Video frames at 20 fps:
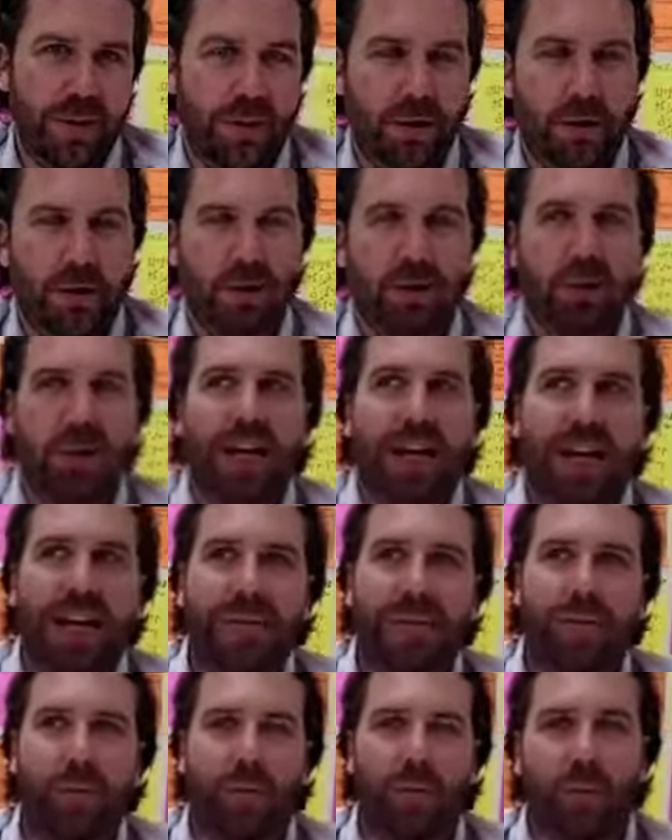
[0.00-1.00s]
Or should I
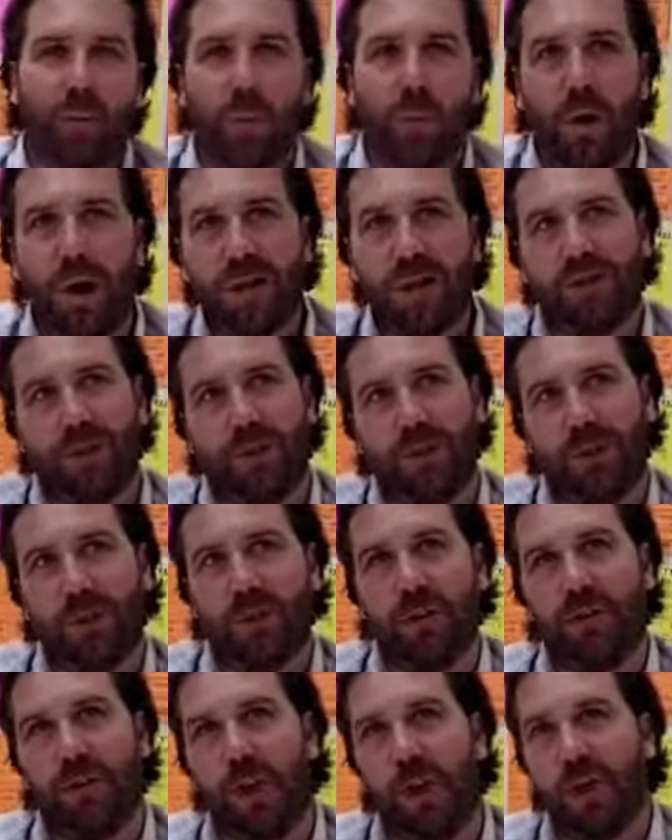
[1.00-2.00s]
have 1
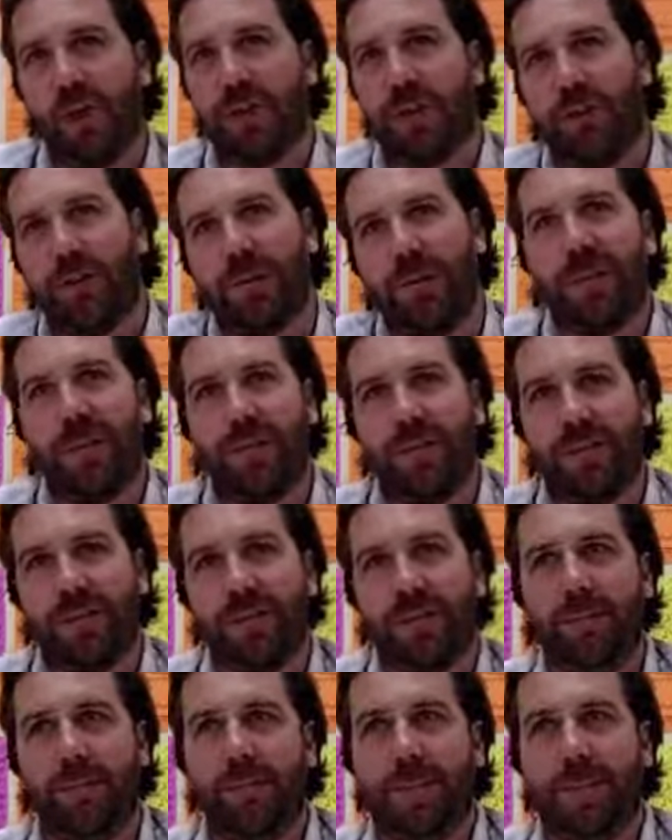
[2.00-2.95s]
server all year round